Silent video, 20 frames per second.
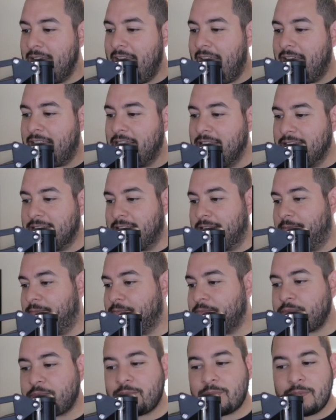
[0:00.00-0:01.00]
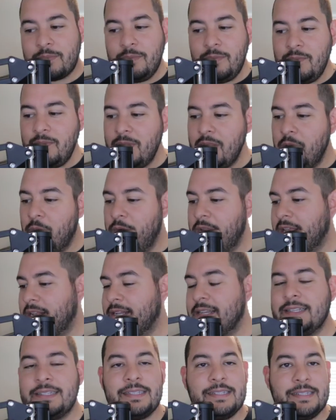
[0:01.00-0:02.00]
and listen, we can
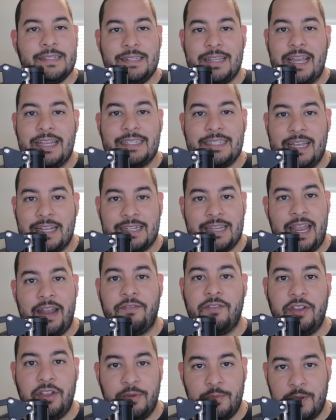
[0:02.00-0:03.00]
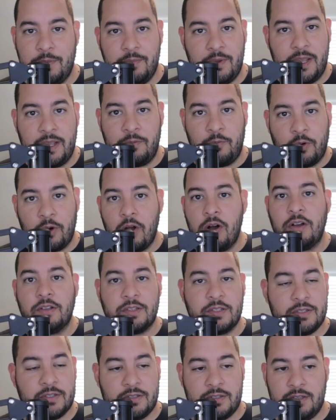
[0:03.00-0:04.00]
just dissect every human being. We're all
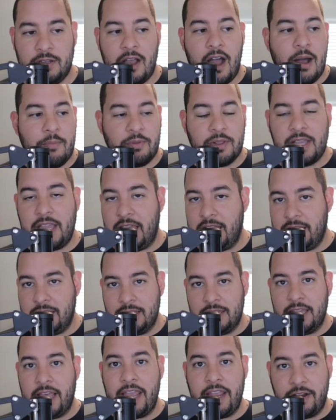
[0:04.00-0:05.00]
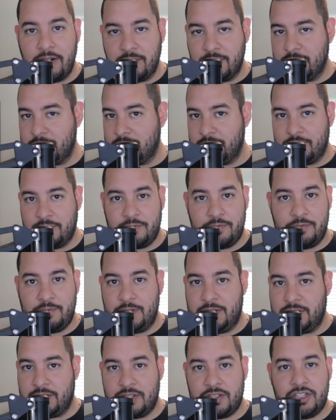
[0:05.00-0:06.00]
complicated layers of
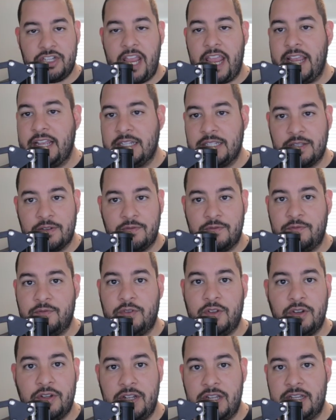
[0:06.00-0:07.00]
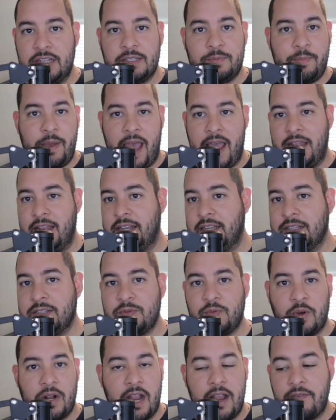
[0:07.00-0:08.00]
just shades of goodness,
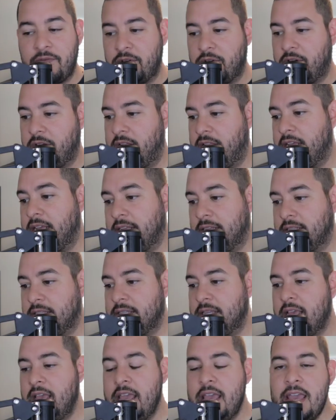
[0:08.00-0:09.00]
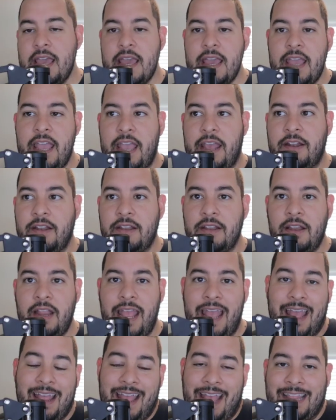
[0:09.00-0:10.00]
badness, whatever it is. And
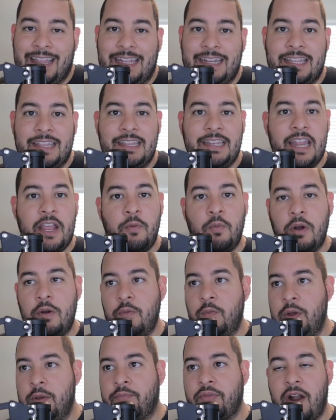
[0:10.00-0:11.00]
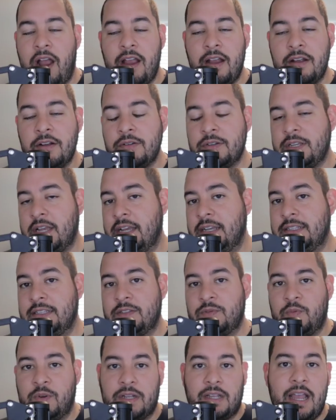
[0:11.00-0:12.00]
at the end of the day, what we prioritize
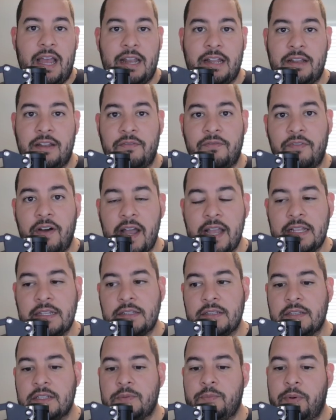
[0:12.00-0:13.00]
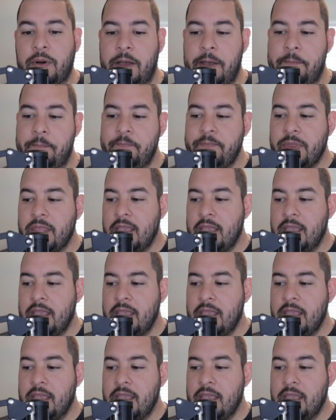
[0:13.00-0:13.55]
is what kind of defines us. But